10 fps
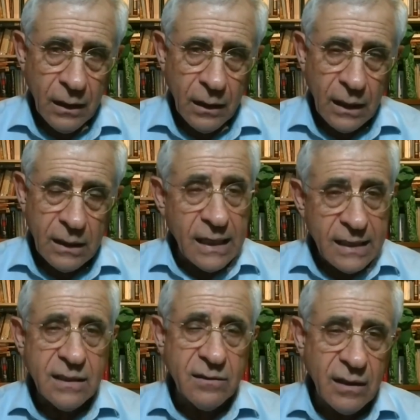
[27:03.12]
And they
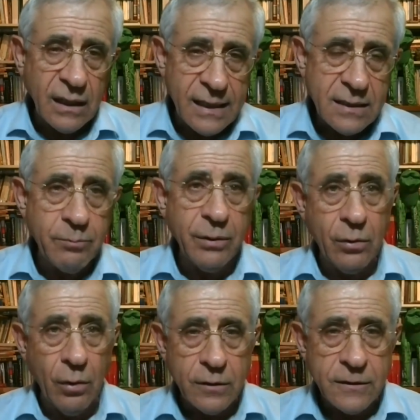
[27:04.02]
sit in the Knesset
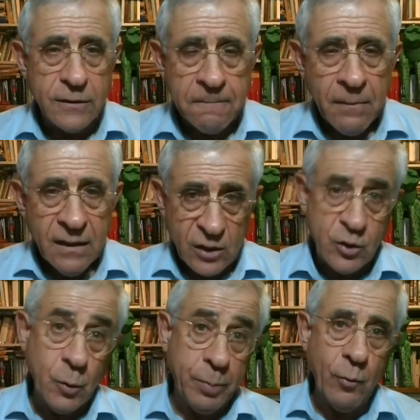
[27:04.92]
because the
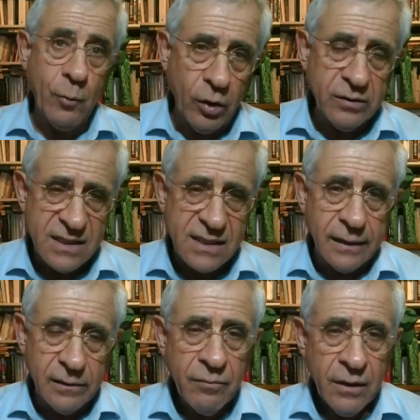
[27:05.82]
Supreme Court
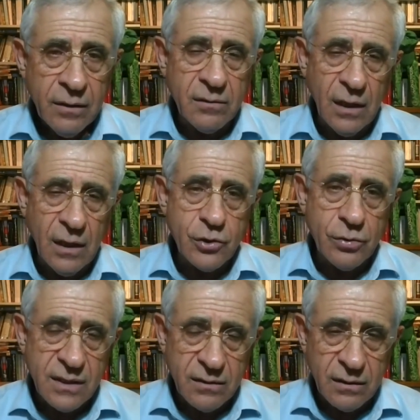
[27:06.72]
decided that they should
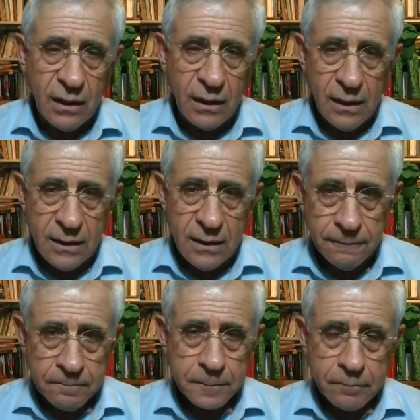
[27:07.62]
sit in the Knesset.
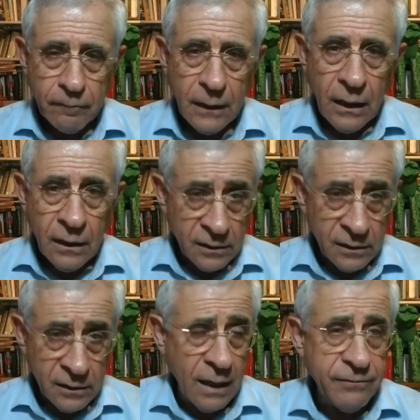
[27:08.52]
They
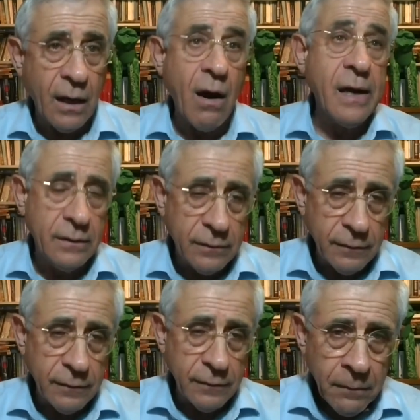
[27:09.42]
have the right
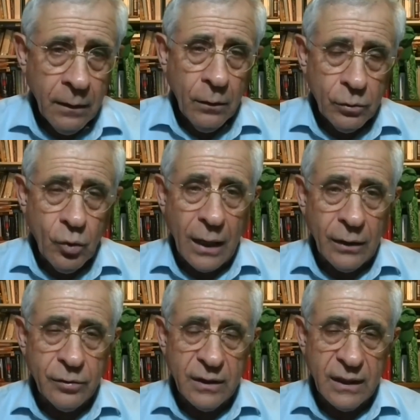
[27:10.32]
to run to
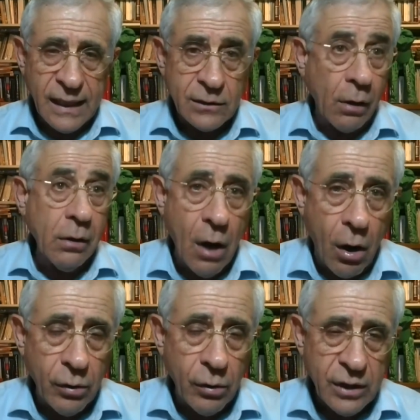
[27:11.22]
the Knesset,
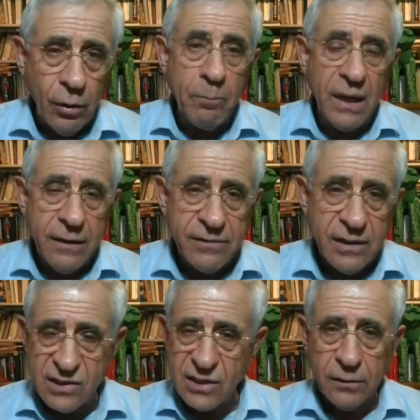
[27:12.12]
although they don't believe that
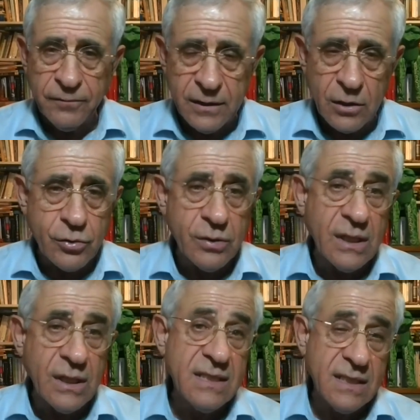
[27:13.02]
the state of Israel should
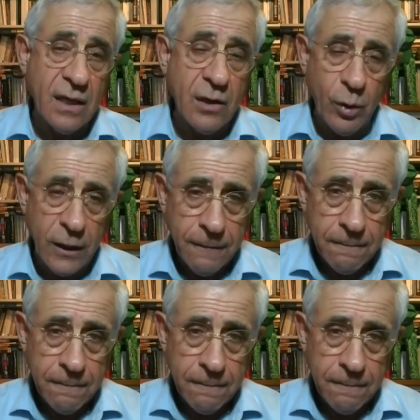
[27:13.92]
exist anyway.